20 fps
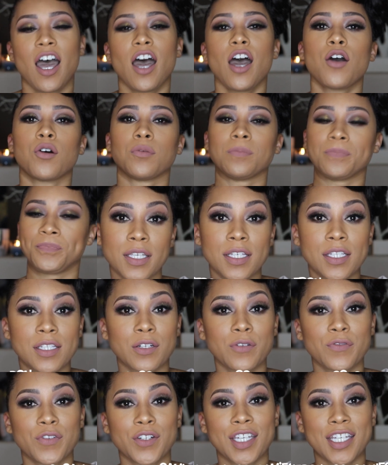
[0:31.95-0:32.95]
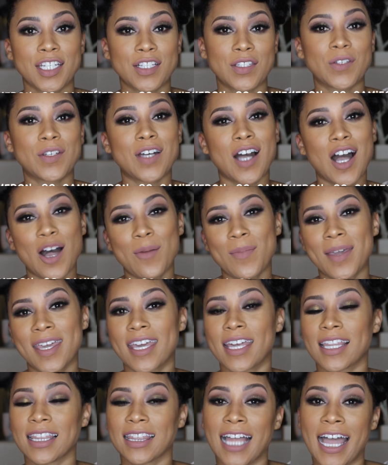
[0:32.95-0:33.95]
Oh, please don't forget to
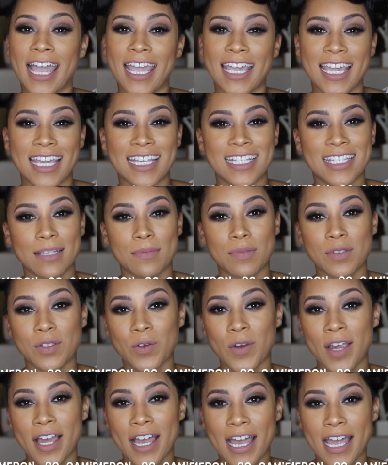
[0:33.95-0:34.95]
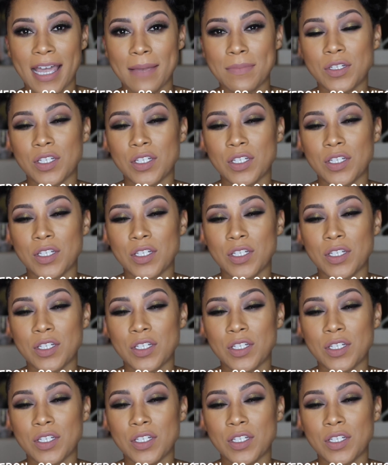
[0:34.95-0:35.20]
comment, like, and subscribe.